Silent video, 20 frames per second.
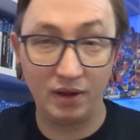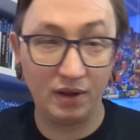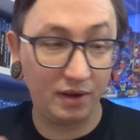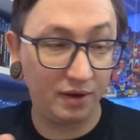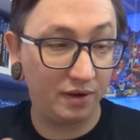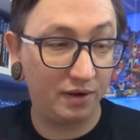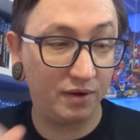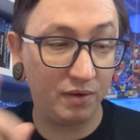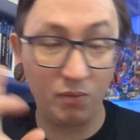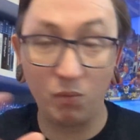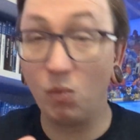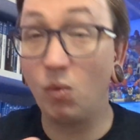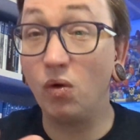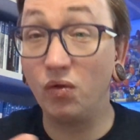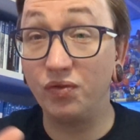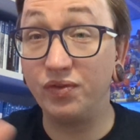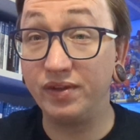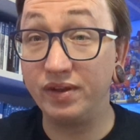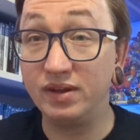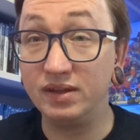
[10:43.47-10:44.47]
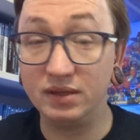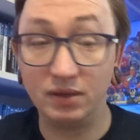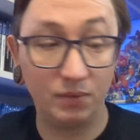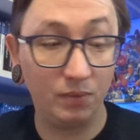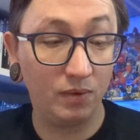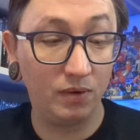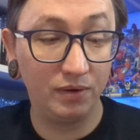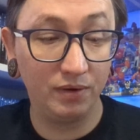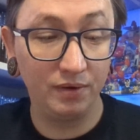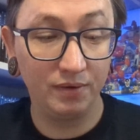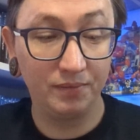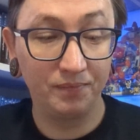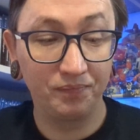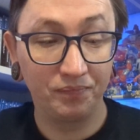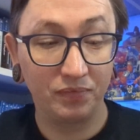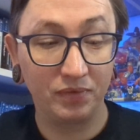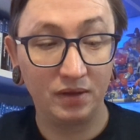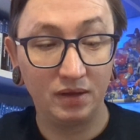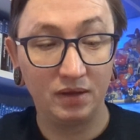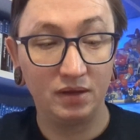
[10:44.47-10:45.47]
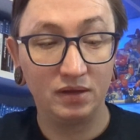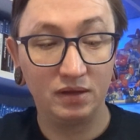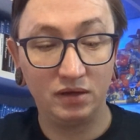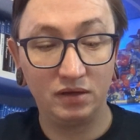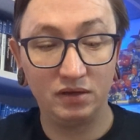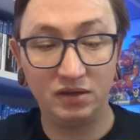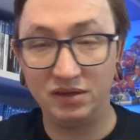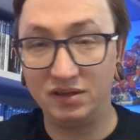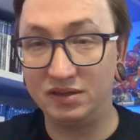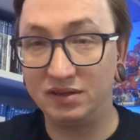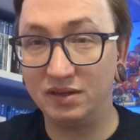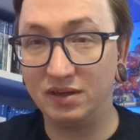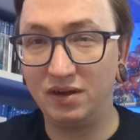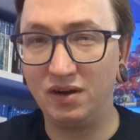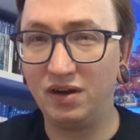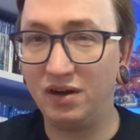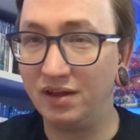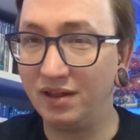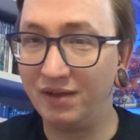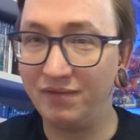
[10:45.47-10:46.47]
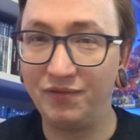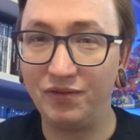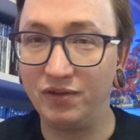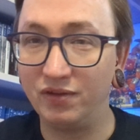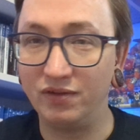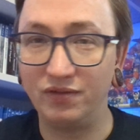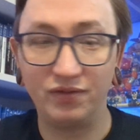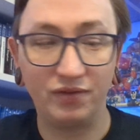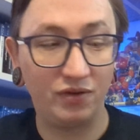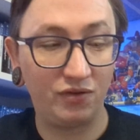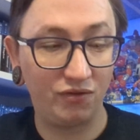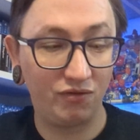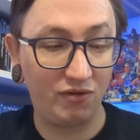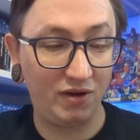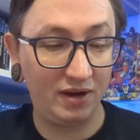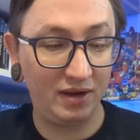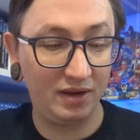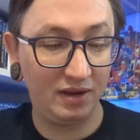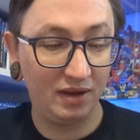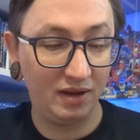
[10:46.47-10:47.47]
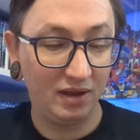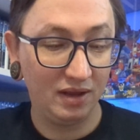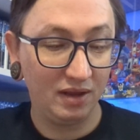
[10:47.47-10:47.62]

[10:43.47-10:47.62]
and one decent one, because it feels great.